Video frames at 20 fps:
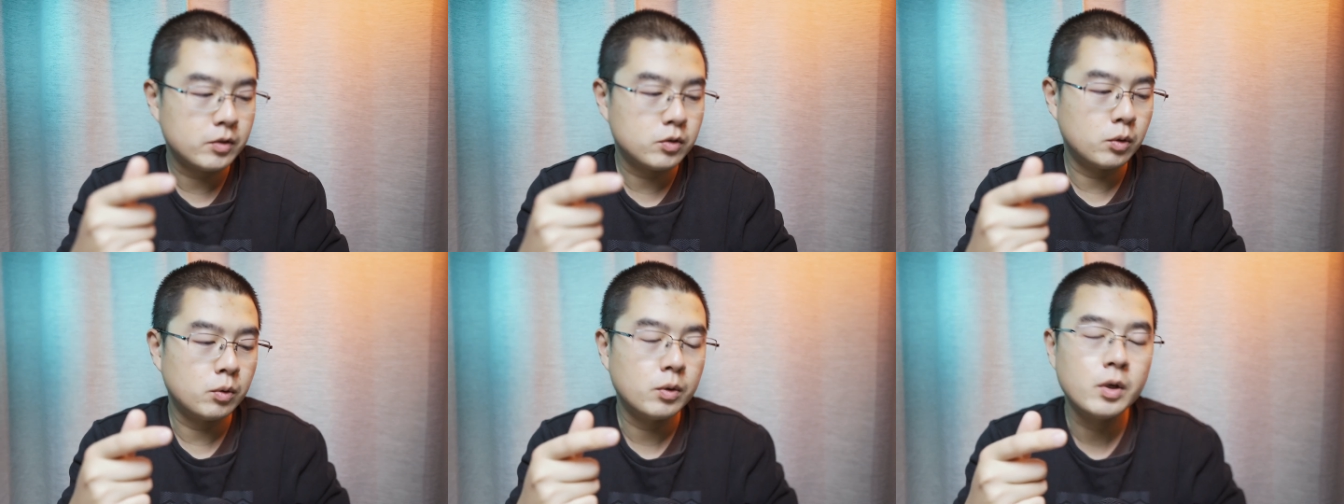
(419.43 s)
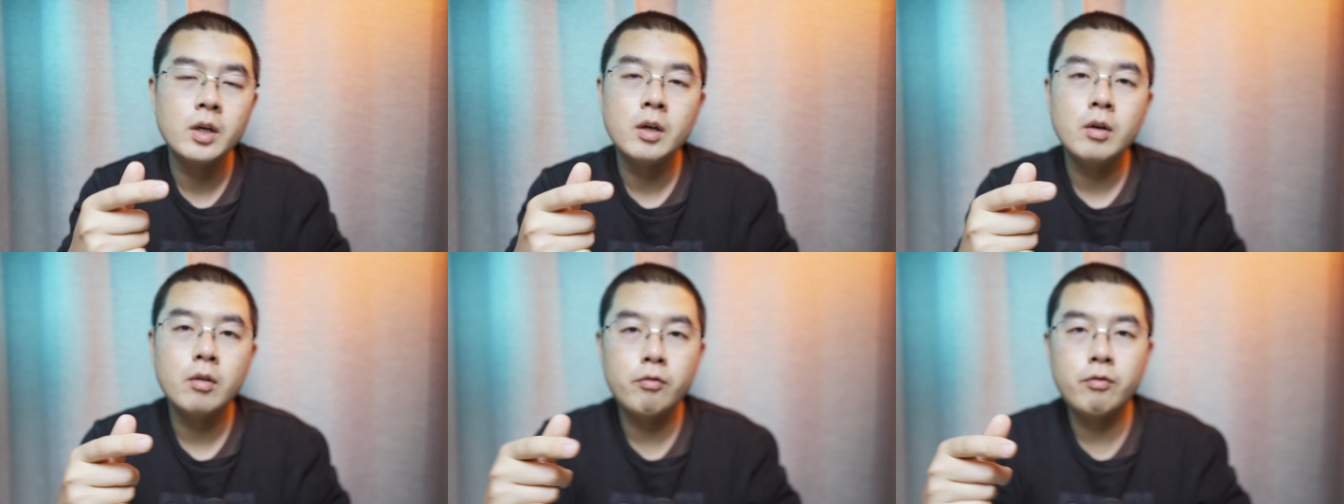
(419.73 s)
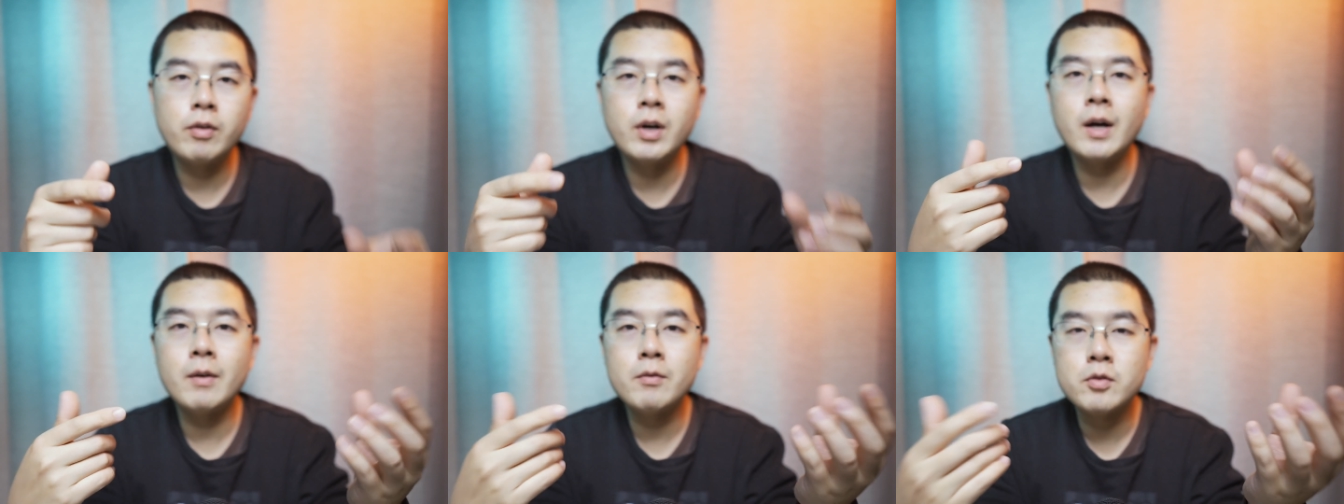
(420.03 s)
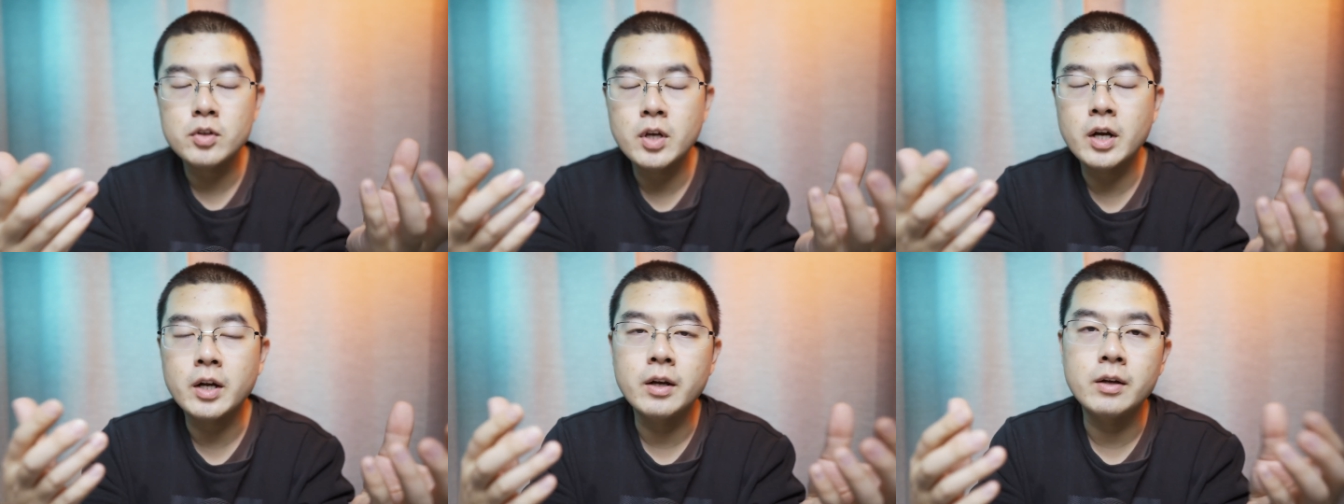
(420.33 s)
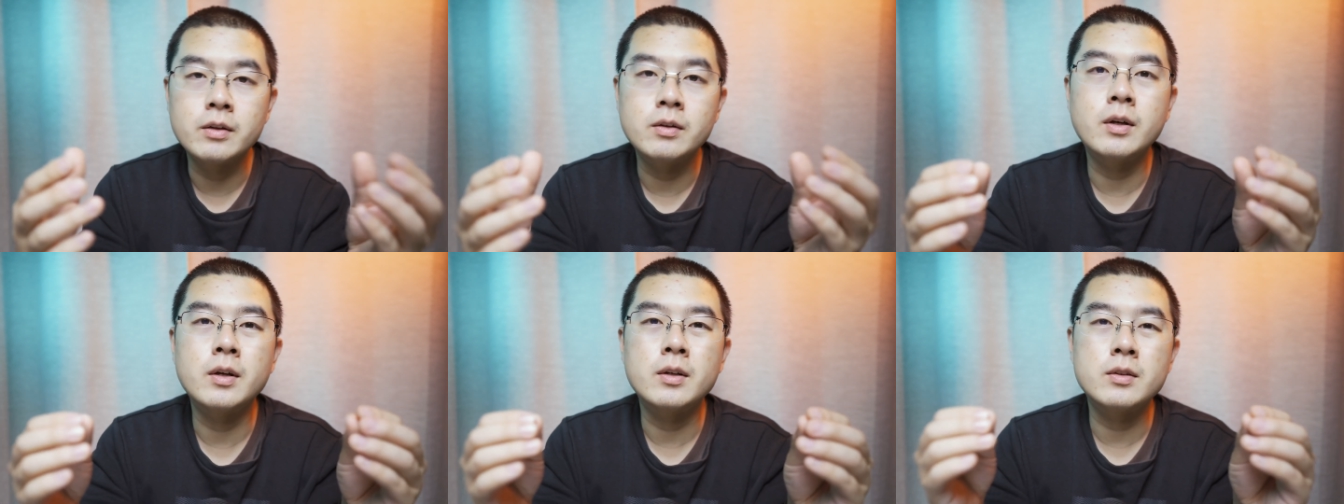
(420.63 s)
So five
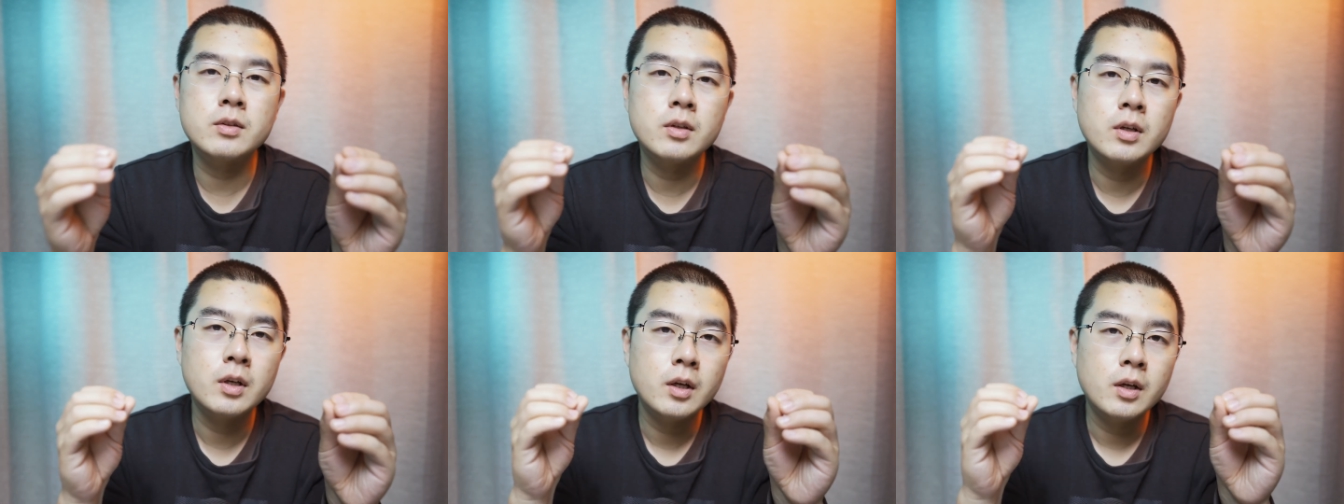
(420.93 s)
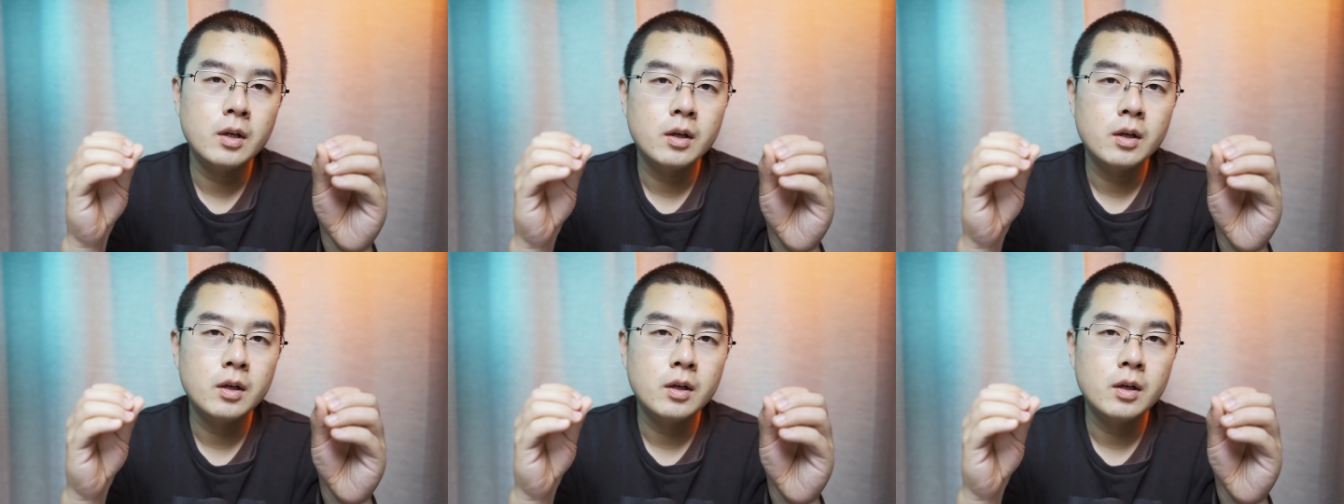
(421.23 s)
seconds is